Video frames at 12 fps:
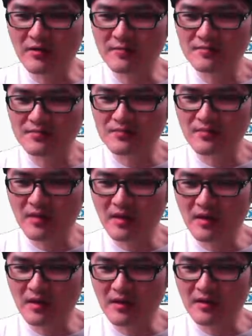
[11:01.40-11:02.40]
you know
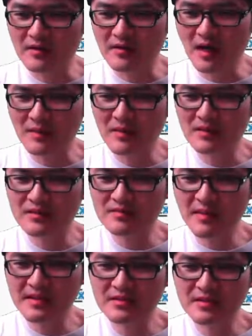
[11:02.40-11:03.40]

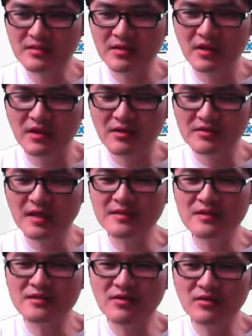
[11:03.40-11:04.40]
copy this message
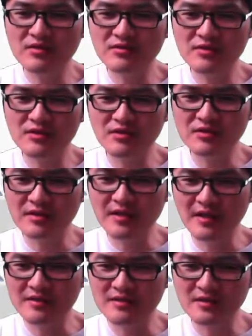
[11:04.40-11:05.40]
because I'm just going to
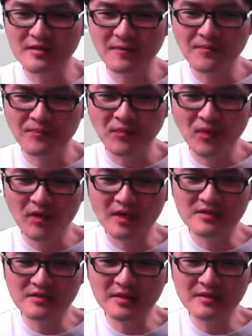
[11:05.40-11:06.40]
show you the test.
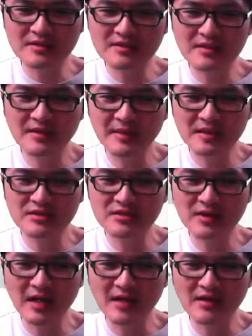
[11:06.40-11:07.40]
Okay, so this is
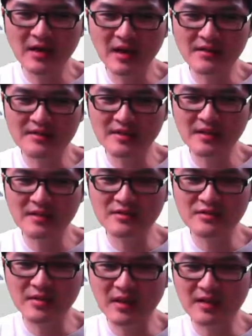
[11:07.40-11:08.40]
a message I
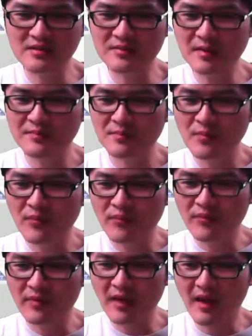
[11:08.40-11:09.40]
sending to the customer,
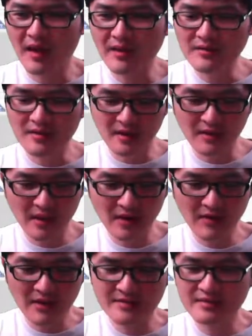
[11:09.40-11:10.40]
and
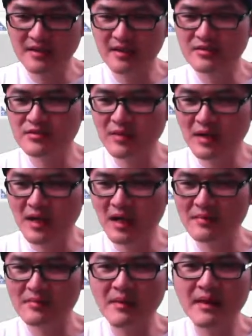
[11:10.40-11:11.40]
now I sending
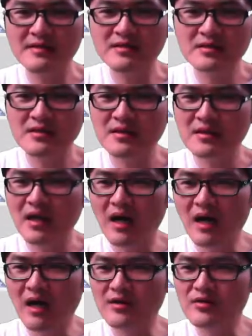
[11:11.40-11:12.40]
to I copy paste
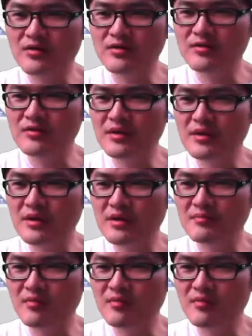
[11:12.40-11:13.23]
to